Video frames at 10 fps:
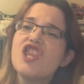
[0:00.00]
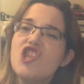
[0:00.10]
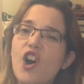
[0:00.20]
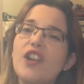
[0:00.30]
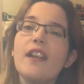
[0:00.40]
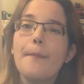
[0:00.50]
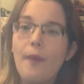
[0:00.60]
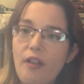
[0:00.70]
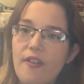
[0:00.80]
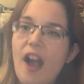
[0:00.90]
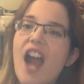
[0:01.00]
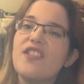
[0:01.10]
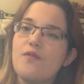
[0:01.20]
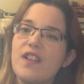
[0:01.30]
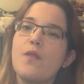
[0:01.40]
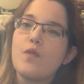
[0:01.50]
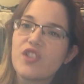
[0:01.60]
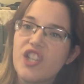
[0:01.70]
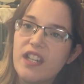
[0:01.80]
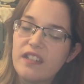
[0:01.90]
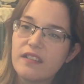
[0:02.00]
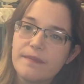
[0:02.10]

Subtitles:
Don't bother. I don't want to watch it.